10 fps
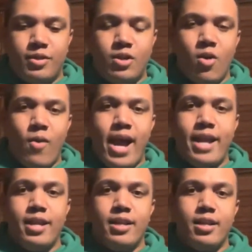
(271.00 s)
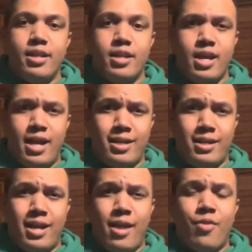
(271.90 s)
go at it,
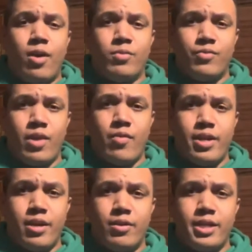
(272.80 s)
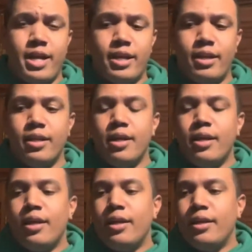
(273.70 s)
I thought was very entertaining,
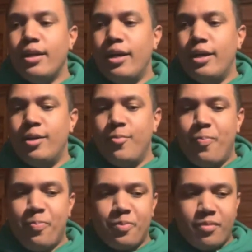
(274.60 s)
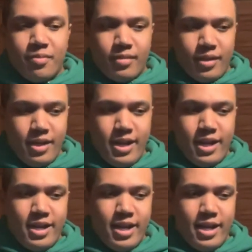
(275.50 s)
um,
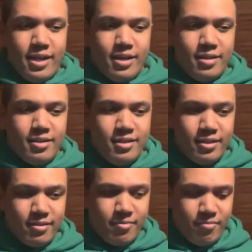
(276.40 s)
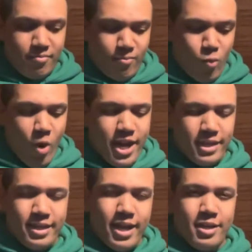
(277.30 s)
in in
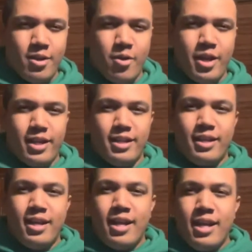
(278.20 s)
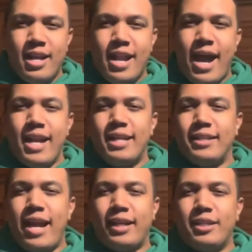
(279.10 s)
ways that you know that not
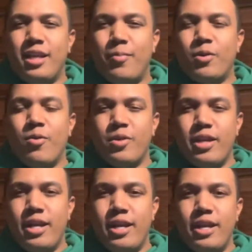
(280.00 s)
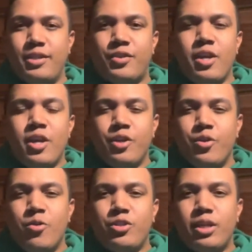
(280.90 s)
exactly typical. It, it's
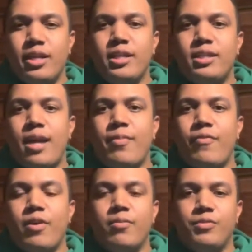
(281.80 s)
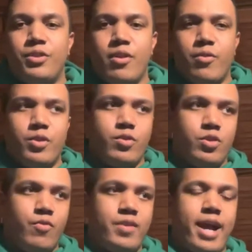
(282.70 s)
usually in these type of films, you know, you,
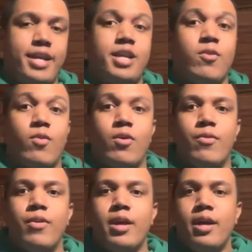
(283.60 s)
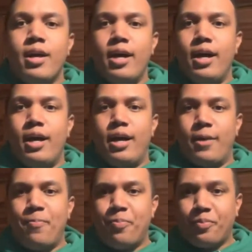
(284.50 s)
you've got a hero uh,